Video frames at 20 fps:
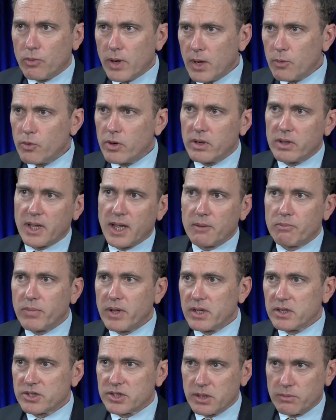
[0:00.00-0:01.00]
Why wouldn't that
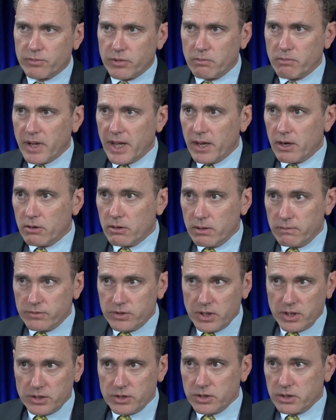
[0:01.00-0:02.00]
be a simple matter of
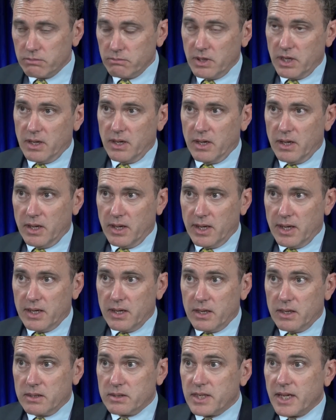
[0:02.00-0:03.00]
just
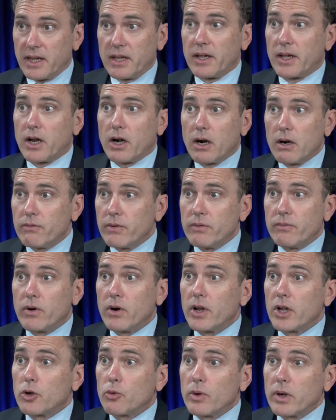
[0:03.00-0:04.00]
taking care of it
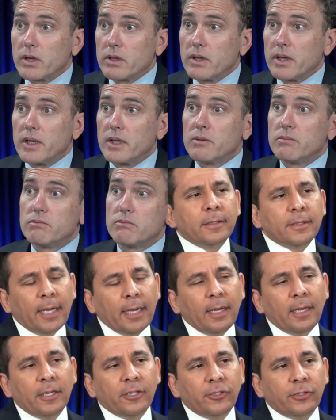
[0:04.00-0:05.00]
very quickly?
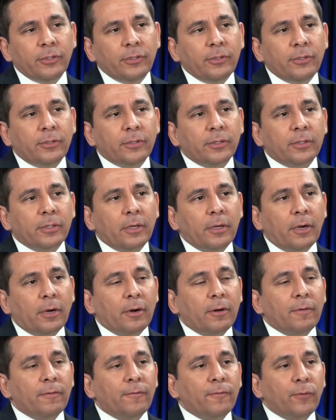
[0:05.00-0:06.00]
Title issues
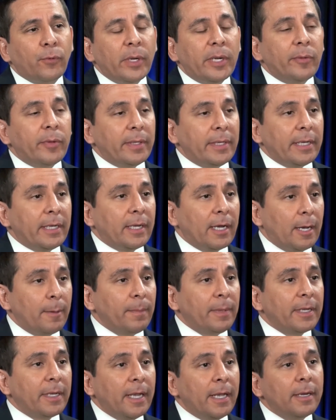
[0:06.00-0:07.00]
are frequently
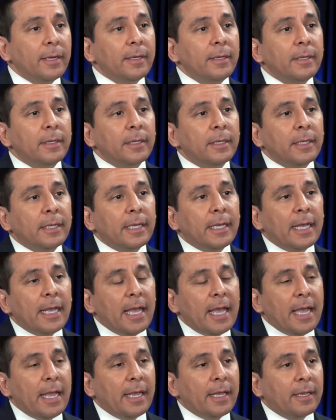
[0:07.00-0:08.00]
complicated
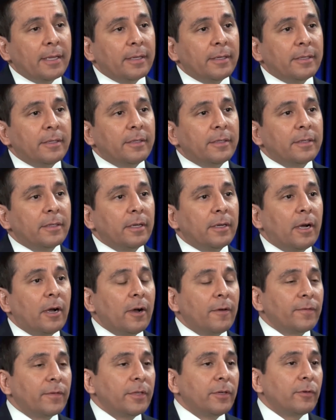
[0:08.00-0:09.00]
and
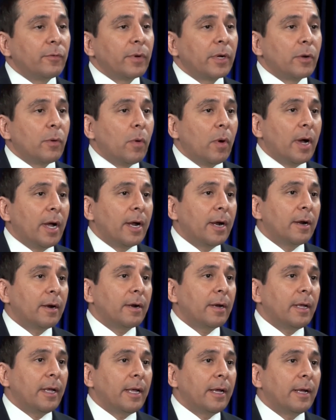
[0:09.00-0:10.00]
often
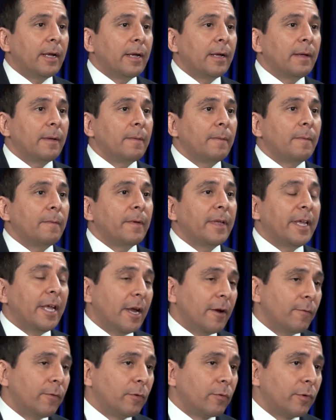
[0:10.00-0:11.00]
require a
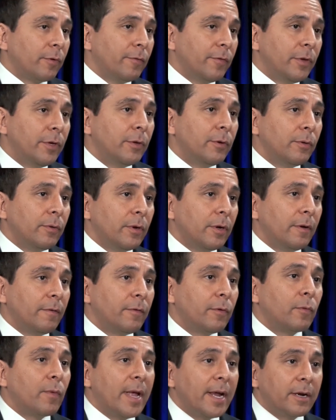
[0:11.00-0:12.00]
careful review
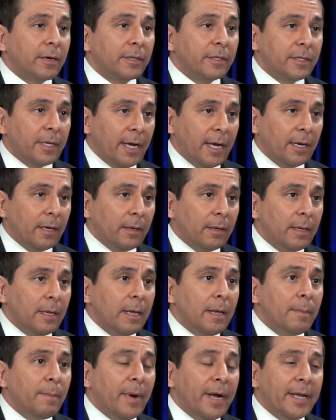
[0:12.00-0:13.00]
of the record title
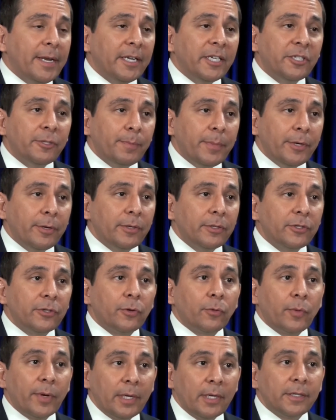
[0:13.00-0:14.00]
by an
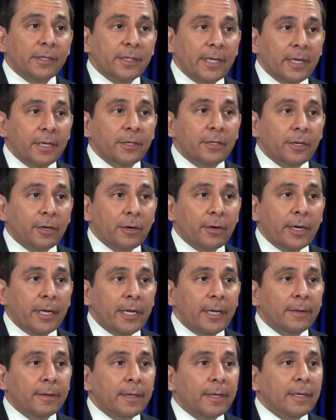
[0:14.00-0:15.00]
experienced real estate
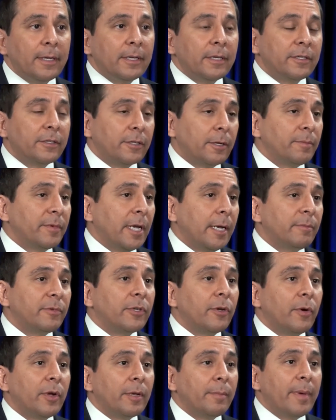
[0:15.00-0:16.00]
attorney,
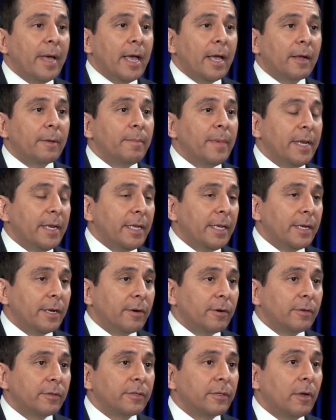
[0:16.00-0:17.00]
sometimes going back many
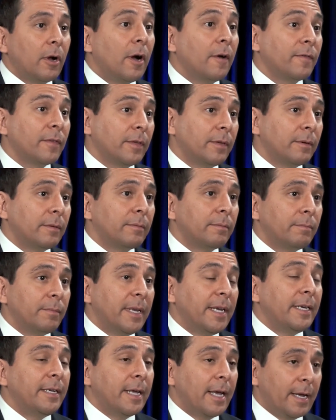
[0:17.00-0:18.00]
years, often
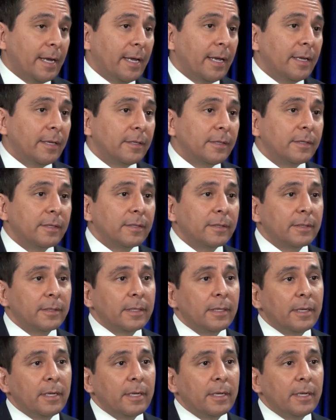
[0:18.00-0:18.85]
many decades.